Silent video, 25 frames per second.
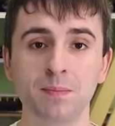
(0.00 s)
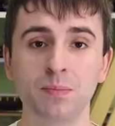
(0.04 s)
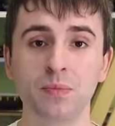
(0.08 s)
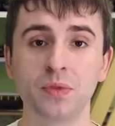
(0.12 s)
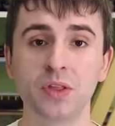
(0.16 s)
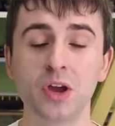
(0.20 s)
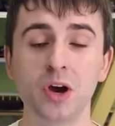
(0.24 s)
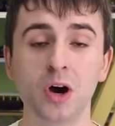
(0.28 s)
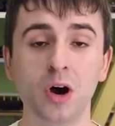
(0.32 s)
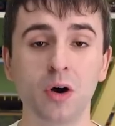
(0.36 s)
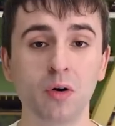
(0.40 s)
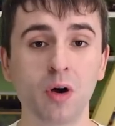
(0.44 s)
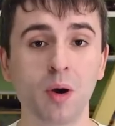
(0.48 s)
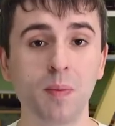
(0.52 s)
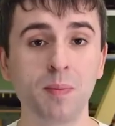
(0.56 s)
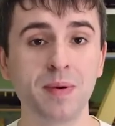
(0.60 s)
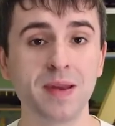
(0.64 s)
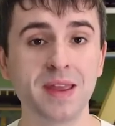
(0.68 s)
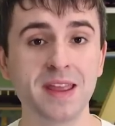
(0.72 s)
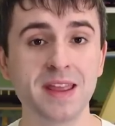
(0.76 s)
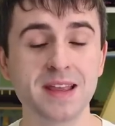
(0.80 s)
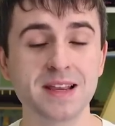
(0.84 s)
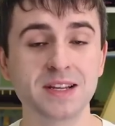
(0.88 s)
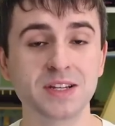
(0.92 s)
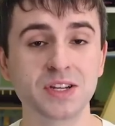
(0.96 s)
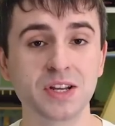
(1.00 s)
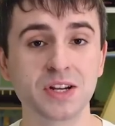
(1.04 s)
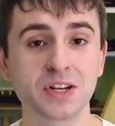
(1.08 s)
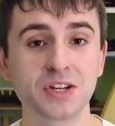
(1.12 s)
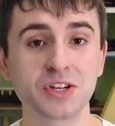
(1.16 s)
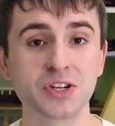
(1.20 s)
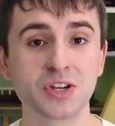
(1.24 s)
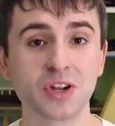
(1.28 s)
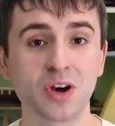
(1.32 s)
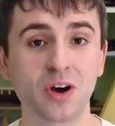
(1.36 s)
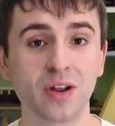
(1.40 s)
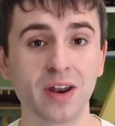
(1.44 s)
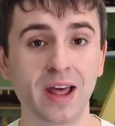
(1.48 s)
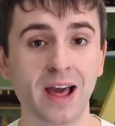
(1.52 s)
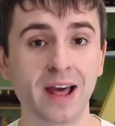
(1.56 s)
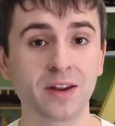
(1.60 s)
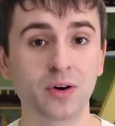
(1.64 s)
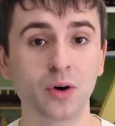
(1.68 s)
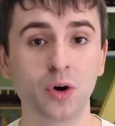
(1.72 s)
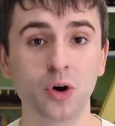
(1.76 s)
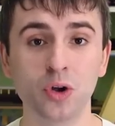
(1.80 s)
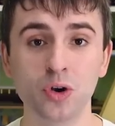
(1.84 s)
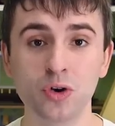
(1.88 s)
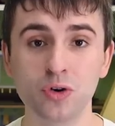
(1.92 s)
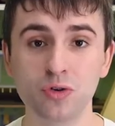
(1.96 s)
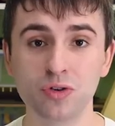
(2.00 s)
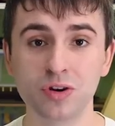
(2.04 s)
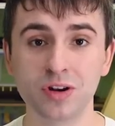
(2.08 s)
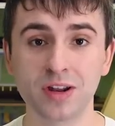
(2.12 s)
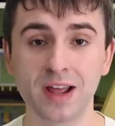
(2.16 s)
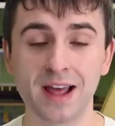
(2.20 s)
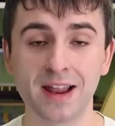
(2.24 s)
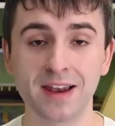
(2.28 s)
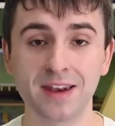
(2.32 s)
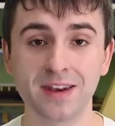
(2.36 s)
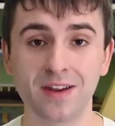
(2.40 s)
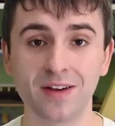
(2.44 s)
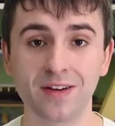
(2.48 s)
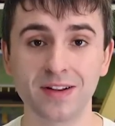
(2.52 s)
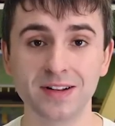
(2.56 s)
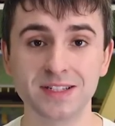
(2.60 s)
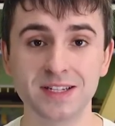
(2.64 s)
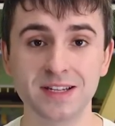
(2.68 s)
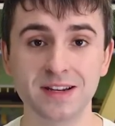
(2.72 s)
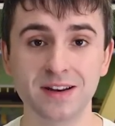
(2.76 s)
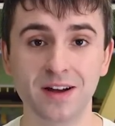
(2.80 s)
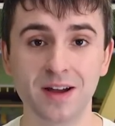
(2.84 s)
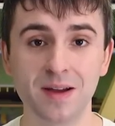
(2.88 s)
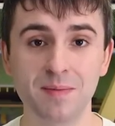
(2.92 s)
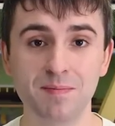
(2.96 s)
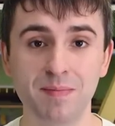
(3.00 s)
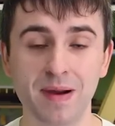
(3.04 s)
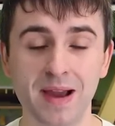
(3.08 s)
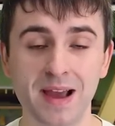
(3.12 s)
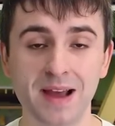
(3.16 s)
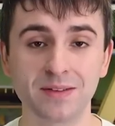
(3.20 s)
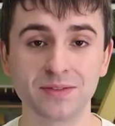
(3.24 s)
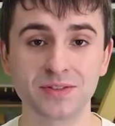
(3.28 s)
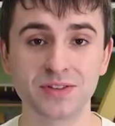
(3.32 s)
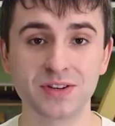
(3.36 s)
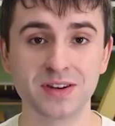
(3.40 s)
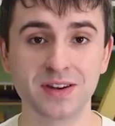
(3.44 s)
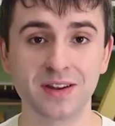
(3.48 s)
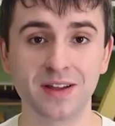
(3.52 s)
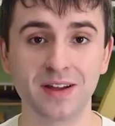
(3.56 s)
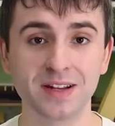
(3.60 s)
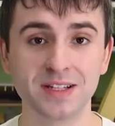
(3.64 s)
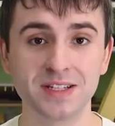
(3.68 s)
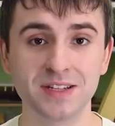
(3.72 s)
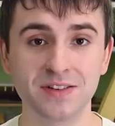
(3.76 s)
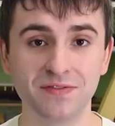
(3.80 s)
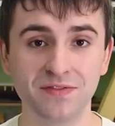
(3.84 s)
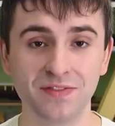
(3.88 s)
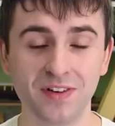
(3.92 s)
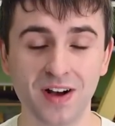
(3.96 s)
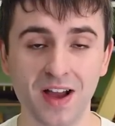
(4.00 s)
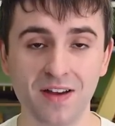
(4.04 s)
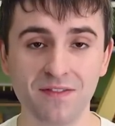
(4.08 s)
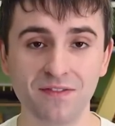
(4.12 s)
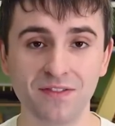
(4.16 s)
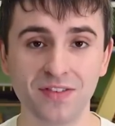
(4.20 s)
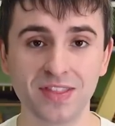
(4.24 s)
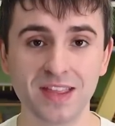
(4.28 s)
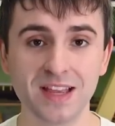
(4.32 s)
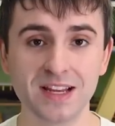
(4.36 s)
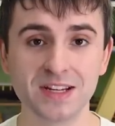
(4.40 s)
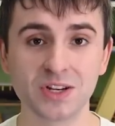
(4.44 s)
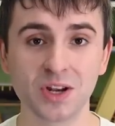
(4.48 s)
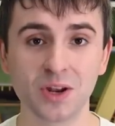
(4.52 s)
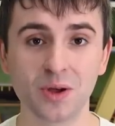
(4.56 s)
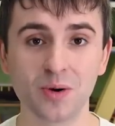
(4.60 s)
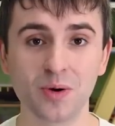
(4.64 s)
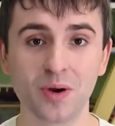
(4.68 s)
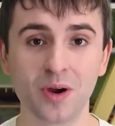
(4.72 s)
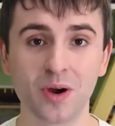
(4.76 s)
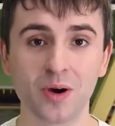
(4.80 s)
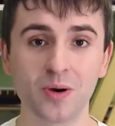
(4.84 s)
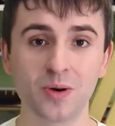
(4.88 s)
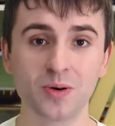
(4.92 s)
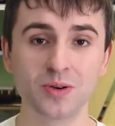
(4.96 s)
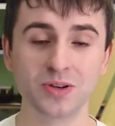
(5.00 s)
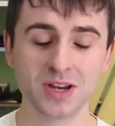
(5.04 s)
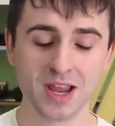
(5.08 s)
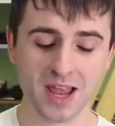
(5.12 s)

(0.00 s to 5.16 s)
The RRP is going to start at £199.95 for these locos,